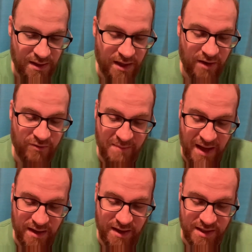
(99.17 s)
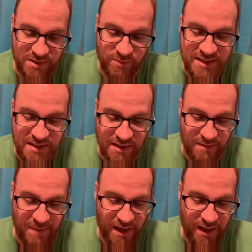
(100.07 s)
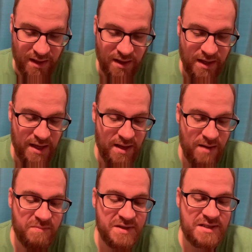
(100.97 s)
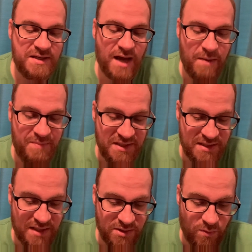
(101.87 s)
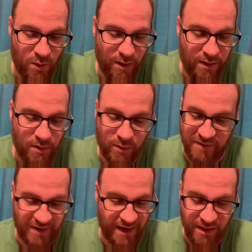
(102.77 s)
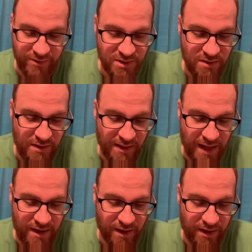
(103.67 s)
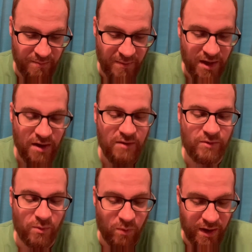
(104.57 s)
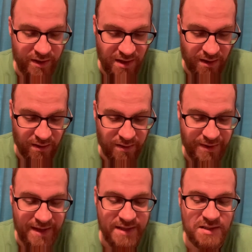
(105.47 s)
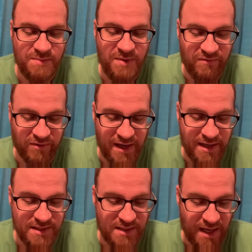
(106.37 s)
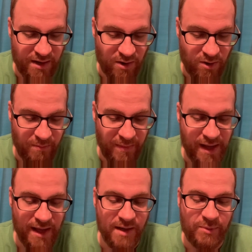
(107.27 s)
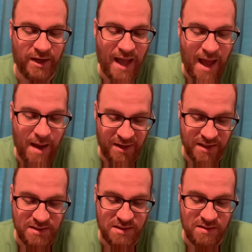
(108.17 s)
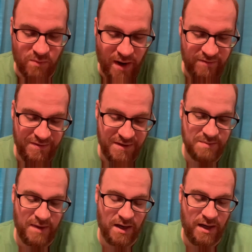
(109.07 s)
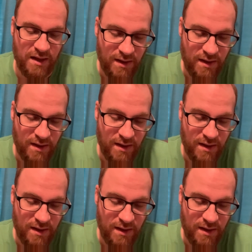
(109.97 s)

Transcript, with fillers: If a man has recently married he must not be sent to war or have any other duty laid on him. For one year he is to be free to stay at home and bring happiness to the wife he has married.